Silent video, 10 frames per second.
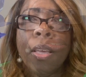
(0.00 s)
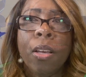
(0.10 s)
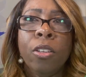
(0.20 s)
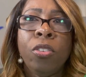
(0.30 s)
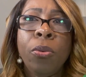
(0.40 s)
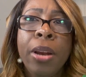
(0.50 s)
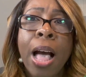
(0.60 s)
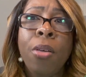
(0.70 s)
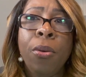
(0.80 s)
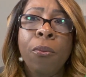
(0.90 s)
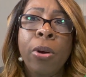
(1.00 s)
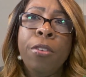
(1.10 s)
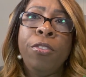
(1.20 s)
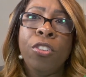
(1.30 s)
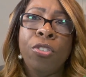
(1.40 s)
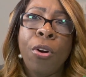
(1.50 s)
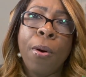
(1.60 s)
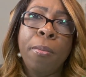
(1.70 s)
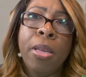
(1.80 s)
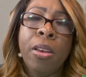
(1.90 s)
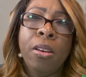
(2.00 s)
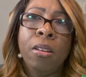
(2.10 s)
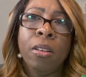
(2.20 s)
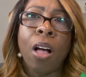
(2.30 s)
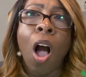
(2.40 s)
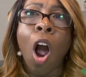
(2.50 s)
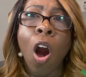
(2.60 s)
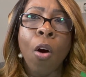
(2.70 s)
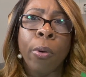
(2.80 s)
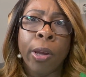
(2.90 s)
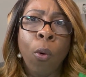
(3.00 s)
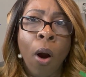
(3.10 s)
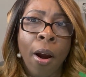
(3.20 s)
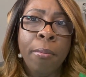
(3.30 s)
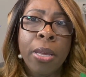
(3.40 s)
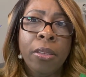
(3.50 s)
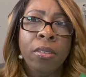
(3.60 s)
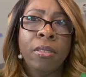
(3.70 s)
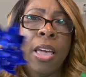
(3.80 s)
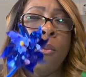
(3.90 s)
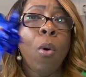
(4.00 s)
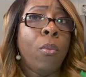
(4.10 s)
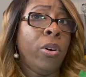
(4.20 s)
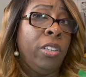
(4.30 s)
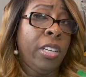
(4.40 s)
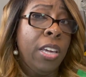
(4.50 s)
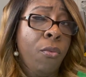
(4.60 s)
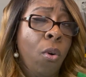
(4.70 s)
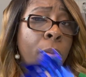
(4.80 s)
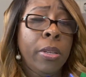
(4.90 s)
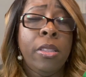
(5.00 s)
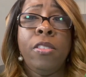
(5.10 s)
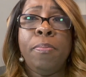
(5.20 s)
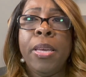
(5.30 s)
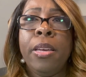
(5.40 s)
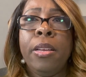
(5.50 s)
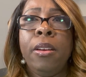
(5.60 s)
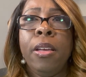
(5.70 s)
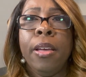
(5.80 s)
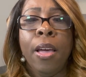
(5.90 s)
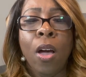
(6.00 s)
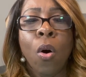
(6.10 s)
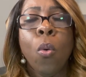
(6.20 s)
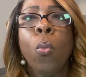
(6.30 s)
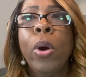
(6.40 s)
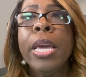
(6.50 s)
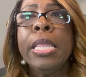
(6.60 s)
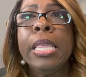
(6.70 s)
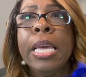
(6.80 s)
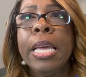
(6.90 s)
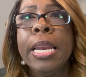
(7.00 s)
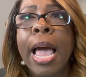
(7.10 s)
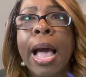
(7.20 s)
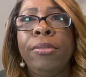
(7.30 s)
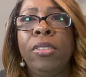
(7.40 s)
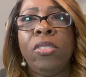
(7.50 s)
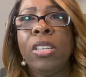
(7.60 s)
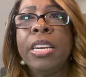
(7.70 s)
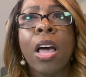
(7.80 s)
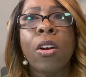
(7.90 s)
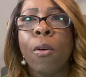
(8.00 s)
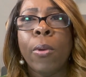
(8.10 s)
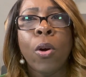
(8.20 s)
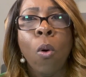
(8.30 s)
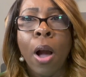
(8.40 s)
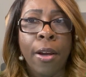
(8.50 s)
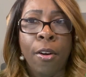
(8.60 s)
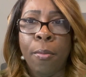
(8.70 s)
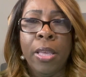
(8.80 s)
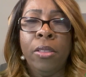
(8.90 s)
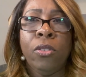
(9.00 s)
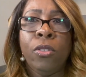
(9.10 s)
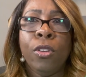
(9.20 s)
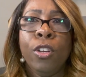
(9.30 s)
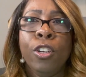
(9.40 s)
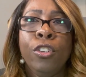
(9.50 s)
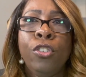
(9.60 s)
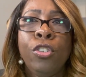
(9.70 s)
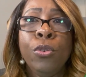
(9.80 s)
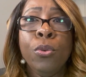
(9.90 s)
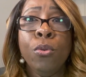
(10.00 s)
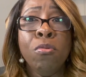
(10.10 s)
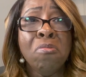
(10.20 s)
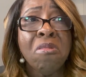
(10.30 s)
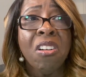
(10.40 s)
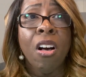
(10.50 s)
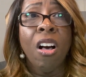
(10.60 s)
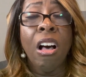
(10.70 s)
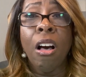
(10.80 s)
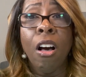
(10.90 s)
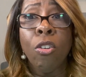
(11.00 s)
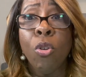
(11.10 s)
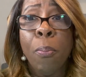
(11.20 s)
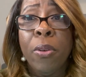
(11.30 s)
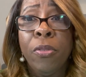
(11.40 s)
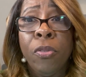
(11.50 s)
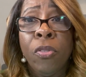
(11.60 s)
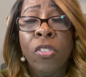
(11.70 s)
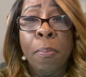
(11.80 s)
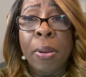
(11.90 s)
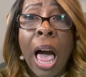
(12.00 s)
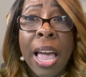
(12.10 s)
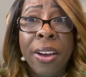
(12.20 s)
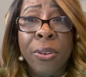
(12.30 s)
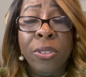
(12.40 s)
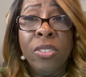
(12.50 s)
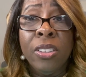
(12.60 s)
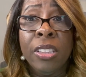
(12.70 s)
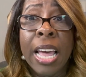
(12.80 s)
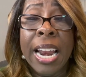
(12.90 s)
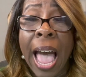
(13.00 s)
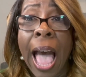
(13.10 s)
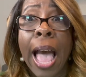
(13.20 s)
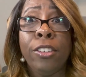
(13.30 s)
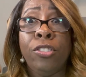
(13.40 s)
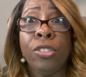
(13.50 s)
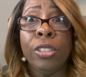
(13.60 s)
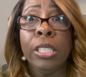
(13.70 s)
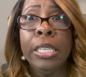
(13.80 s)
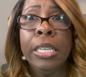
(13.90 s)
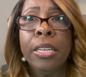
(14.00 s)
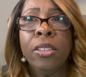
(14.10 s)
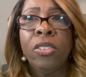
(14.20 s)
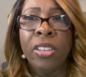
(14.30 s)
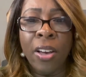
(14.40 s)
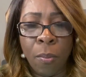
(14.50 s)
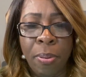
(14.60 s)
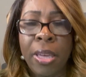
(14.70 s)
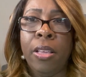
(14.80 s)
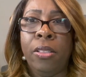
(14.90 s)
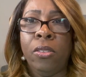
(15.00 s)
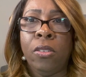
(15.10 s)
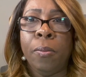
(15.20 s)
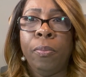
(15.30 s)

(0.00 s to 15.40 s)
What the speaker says: So now that we've determined our requirements and what we're looking for with this pen, we then have to send out our requirements to a group of suppliers that actually sell pens.